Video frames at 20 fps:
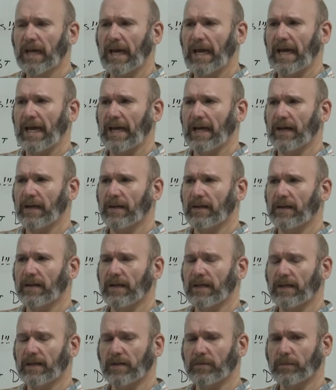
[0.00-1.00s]

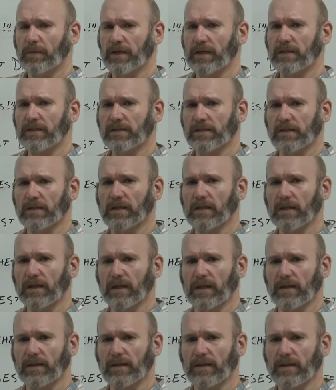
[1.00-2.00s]
And it depends on a
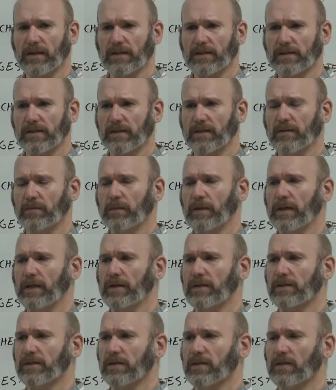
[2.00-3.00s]
lot of things. It
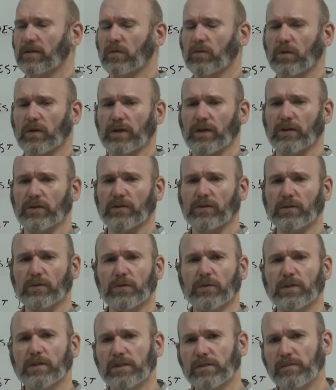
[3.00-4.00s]
depends on what your
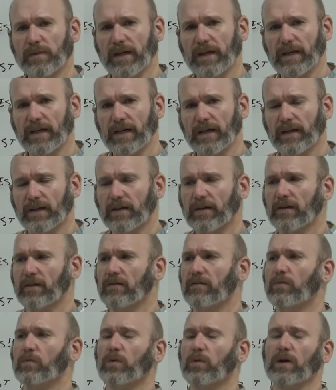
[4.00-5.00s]
tool is made out
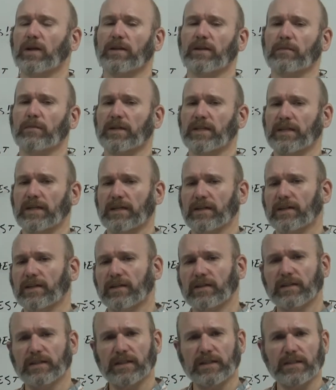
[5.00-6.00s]
of, what the
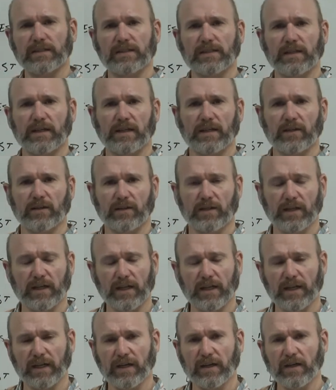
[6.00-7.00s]
material is that you're
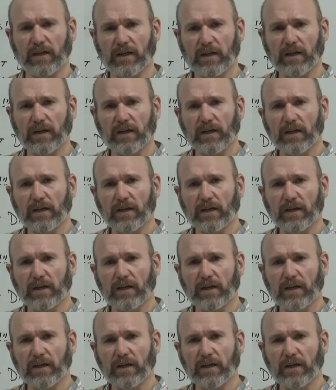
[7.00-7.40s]
cutting.